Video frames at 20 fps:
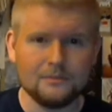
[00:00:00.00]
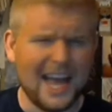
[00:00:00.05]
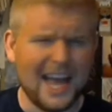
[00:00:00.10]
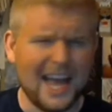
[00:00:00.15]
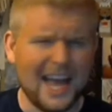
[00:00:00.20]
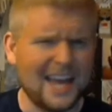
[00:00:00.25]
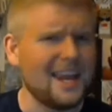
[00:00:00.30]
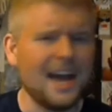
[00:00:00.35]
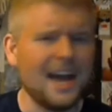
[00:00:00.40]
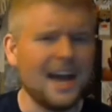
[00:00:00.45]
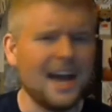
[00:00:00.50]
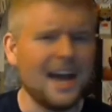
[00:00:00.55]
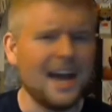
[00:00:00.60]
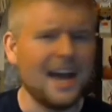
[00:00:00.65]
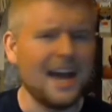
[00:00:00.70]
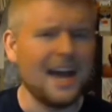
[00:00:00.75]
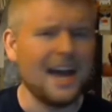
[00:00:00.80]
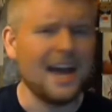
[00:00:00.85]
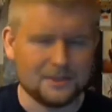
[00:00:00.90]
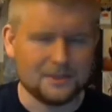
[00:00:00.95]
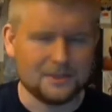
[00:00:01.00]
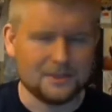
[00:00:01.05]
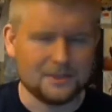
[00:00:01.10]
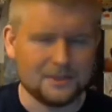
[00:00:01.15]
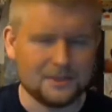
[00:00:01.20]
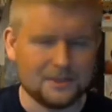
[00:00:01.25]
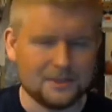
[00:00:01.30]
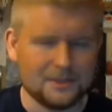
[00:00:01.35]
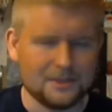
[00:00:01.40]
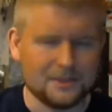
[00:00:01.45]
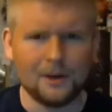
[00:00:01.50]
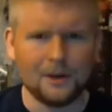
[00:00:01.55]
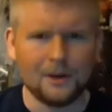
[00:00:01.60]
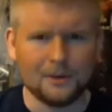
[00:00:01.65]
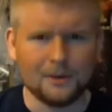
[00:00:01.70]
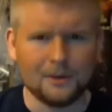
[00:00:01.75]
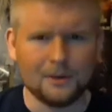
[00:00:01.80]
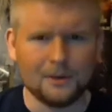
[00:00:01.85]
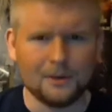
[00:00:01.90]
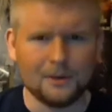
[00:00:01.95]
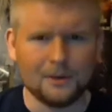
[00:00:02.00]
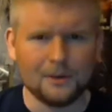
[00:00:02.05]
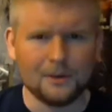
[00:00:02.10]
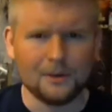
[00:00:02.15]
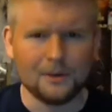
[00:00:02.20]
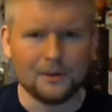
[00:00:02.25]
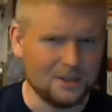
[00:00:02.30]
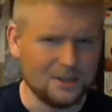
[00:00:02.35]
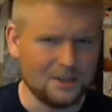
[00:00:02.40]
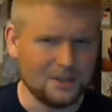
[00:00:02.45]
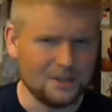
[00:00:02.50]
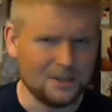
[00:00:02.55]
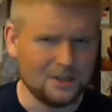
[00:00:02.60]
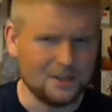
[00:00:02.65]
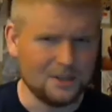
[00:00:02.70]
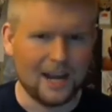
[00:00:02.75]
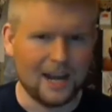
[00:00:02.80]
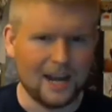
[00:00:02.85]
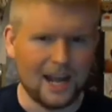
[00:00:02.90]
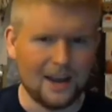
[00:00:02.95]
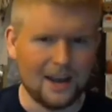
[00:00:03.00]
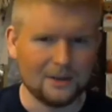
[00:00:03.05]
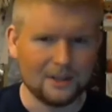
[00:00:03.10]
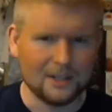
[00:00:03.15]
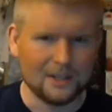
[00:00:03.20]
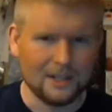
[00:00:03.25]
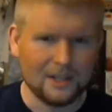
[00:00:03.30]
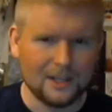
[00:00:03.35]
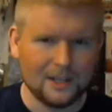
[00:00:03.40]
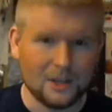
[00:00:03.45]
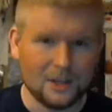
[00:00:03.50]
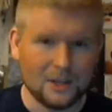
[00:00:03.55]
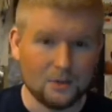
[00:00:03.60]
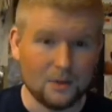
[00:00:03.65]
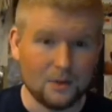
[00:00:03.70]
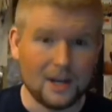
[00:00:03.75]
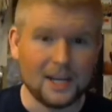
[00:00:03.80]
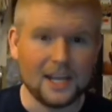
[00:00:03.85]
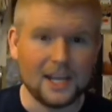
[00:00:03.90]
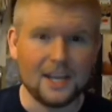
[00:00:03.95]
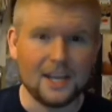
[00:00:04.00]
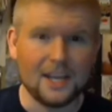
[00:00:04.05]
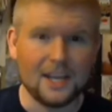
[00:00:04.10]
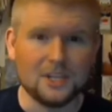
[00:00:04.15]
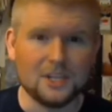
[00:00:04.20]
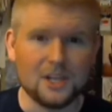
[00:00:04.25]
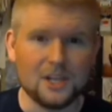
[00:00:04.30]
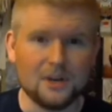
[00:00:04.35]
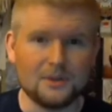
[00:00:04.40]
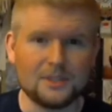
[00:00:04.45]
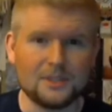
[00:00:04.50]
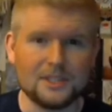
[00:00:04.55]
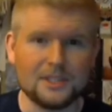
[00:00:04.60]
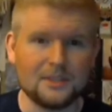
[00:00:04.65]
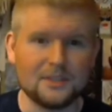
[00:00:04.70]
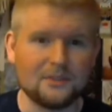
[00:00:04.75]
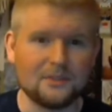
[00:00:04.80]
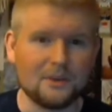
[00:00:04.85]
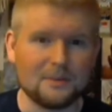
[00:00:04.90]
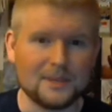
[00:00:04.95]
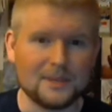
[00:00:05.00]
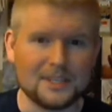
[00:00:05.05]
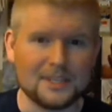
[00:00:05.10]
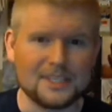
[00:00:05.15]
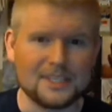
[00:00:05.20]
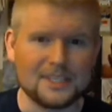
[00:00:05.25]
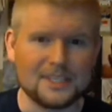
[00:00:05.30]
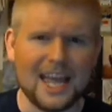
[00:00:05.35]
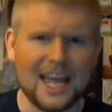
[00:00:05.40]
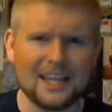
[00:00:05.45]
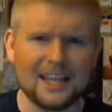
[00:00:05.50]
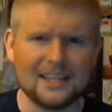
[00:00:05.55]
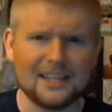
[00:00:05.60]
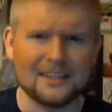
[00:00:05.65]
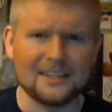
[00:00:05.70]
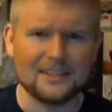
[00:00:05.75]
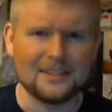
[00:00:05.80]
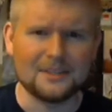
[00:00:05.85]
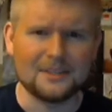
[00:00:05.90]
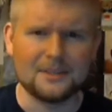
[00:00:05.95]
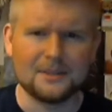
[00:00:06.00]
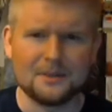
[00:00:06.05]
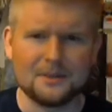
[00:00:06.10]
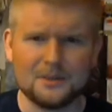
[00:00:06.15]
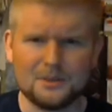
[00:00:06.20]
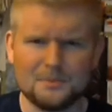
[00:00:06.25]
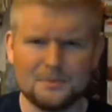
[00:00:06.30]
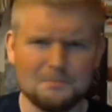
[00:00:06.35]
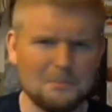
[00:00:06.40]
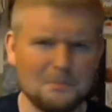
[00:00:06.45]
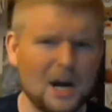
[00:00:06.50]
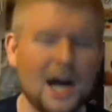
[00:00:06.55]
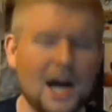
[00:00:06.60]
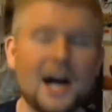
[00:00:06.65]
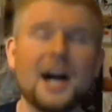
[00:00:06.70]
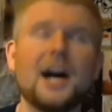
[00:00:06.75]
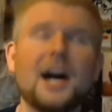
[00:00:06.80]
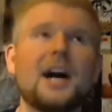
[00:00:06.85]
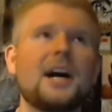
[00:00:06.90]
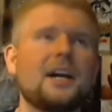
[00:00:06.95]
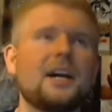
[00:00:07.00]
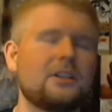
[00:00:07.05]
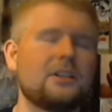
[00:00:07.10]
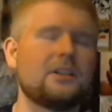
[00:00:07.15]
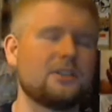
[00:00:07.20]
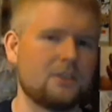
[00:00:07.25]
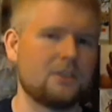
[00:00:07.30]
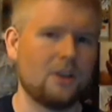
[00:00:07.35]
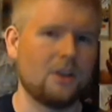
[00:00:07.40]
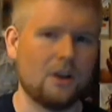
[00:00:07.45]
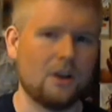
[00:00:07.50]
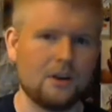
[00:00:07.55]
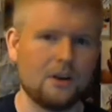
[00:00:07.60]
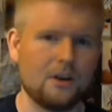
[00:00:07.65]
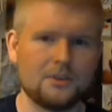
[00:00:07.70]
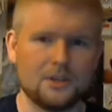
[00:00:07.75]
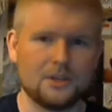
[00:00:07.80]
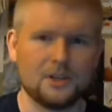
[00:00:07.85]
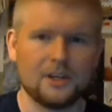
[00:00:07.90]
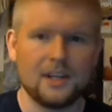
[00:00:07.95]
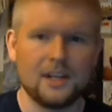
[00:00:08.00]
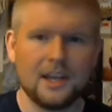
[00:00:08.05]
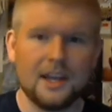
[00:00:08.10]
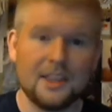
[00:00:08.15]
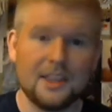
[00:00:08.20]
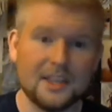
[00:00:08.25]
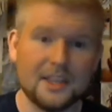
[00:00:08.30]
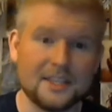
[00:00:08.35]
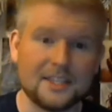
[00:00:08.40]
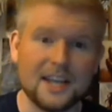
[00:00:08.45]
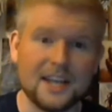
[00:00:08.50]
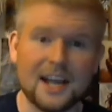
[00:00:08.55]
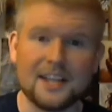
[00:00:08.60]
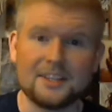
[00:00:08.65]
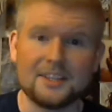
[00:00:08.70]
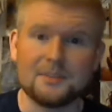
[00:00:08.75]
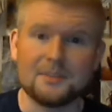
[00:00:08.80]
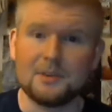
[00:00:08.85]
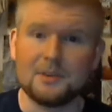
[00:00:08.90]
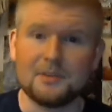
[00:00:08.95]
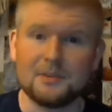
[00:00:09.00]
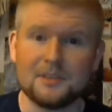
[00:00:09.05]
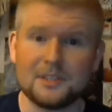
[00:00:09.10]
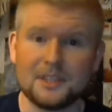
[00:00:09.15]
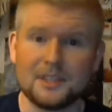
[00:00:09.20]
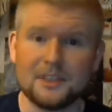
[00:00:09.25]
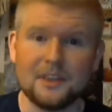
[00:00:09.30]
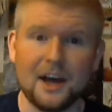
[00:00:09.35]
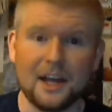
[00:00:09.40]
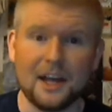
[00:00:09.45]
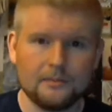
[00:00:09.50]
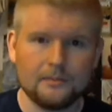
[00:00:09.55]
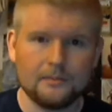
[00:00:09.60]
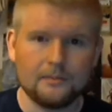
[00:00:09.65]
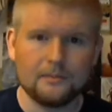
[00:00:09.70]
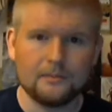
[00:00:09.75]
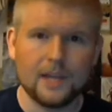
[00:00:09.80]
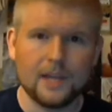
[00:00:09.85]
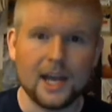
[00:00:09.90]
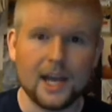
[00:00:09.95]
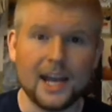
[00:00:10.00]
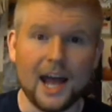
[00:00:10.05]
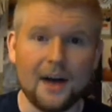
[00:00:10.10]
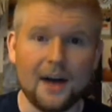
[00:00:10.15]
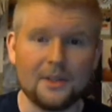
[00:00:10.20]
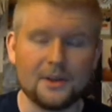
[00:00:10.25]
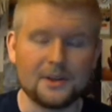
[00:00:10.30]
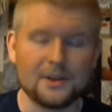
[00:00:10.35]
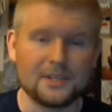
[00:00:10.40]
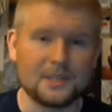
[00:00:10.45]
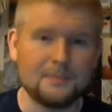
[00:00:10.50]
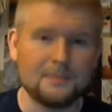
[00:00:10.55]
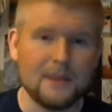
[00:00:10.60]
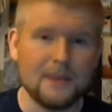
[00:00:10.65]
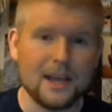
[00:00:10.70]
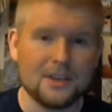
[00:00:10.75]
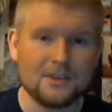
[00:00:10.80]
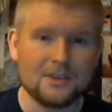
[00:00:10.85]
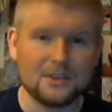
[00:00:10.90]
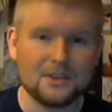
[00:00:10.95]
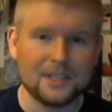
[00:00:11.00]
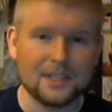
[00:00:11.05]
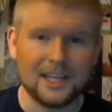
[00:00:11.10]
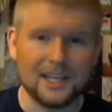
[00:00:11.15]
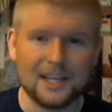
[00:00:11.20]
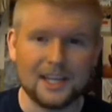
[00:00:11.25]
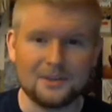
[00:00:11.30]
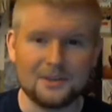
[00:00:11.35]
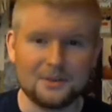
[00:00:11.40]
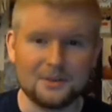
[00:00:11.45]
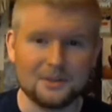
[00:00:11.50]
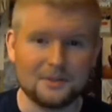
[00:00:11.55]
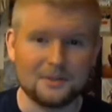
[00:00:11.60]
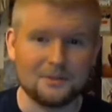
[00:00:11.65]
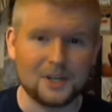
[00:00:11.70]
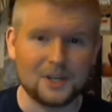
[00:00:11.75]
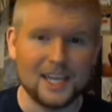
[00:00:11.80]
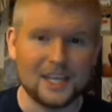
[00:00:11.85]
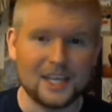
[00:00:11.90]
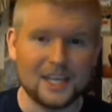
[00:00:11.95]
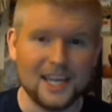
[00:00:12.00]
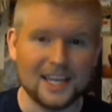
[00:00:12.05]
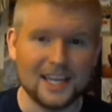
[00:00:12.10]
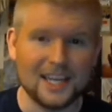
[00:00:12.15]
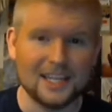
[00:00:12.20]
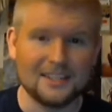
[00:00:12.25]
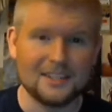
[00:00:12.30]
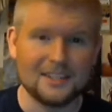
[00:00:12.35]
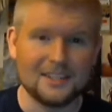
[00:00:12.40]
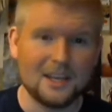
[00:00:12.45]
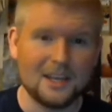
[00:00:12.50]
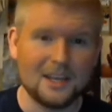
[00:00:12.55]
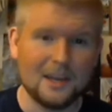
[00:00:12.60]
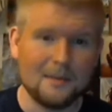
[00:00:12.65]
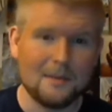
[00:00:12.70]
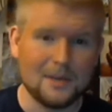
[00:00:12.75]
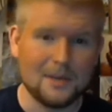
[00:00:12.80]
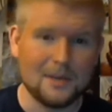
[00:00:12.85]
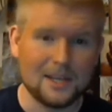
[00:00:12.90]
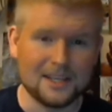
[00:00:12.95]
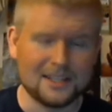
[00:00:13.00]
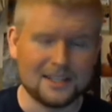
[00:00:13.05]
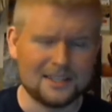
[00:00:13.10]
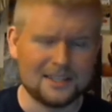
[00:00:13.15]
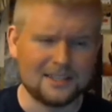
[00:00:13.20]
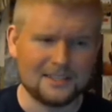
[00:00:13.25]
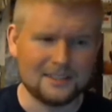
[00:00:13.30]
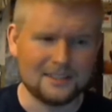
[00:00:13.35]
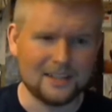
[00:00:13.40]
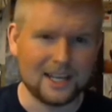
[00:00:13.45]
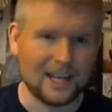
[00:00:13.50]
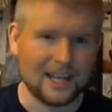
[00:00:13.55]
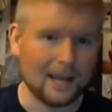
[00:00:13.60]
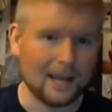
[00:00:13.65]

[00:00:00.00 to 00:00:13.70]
And now there's, you know, all this news about how the radiation dosage from these scans is, is much larger than science had previously thought and how they're especially dangerous for kids because, like I